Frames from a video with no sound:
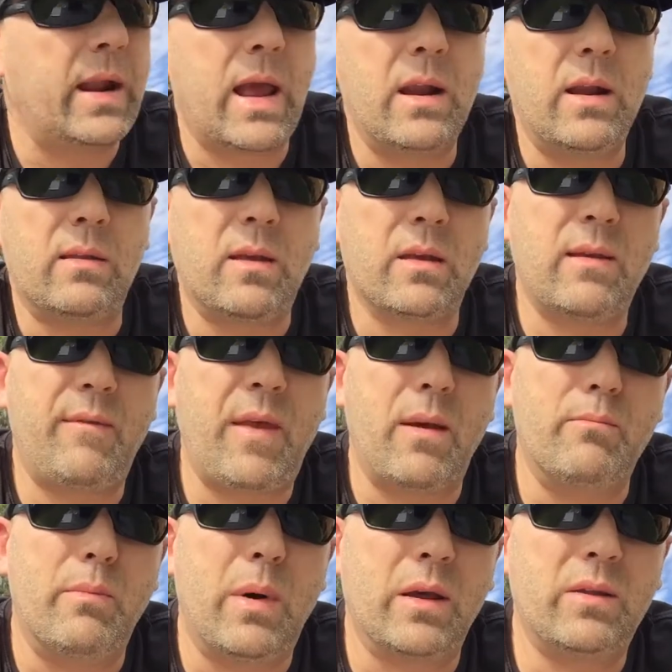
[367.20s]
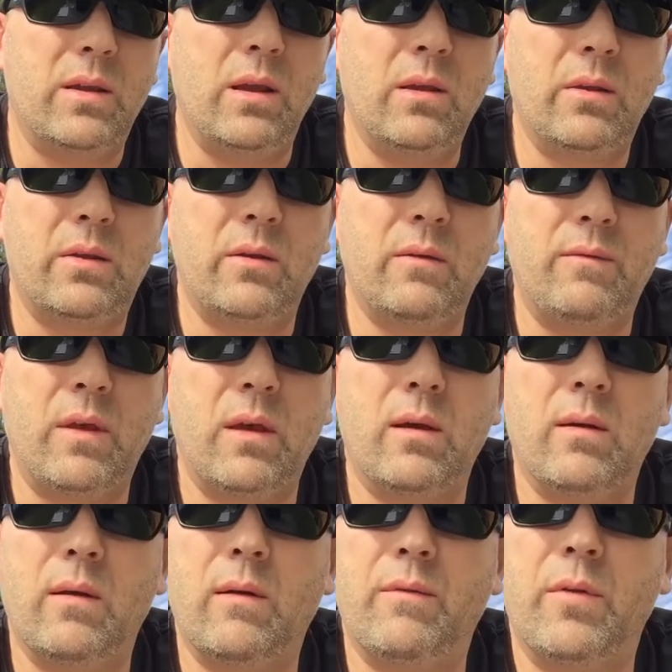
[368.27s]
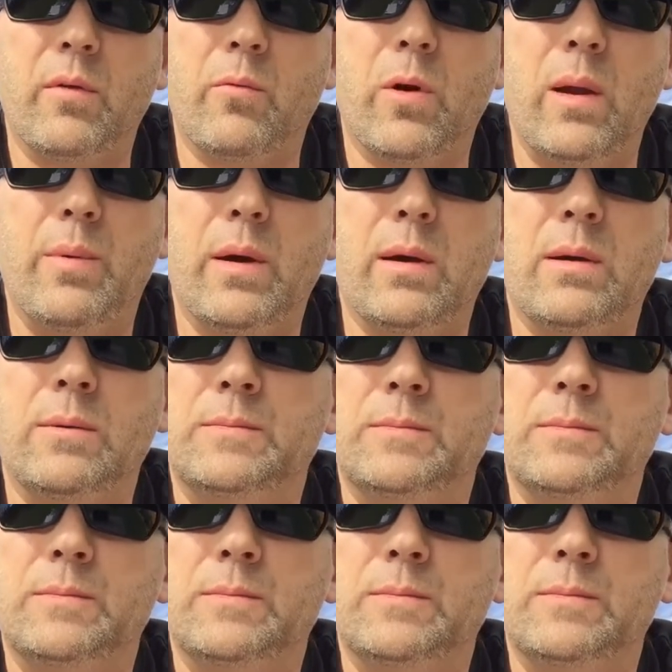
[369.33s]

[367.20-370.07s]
it doesn't have that mustiness of the Reaper.